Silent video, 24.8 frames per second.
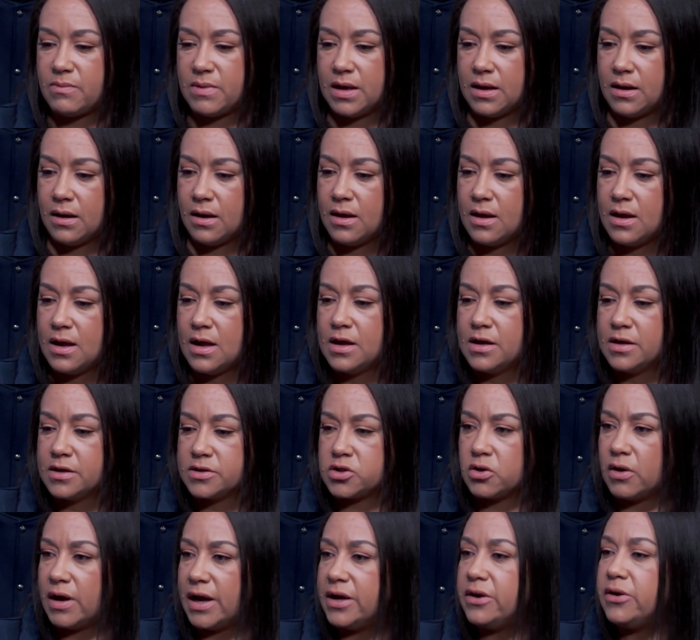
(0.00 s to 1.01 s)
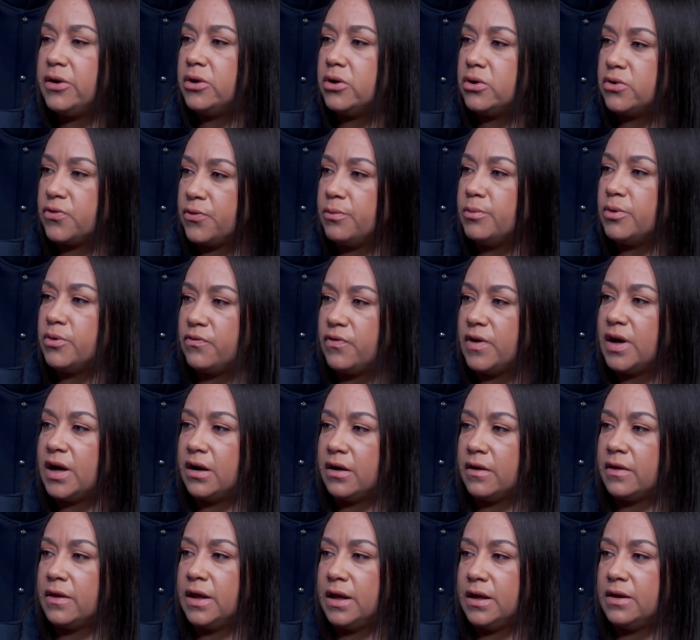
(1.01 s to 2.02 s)
And so I knew from a
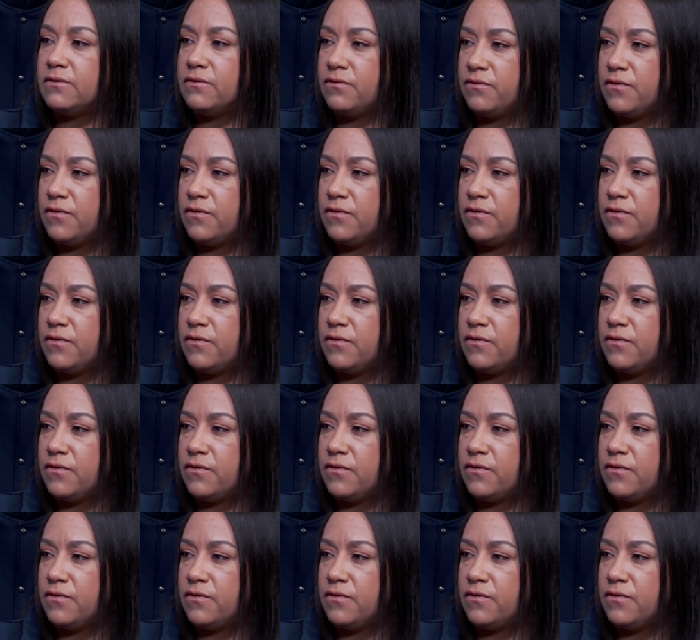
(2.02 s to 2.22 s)
very,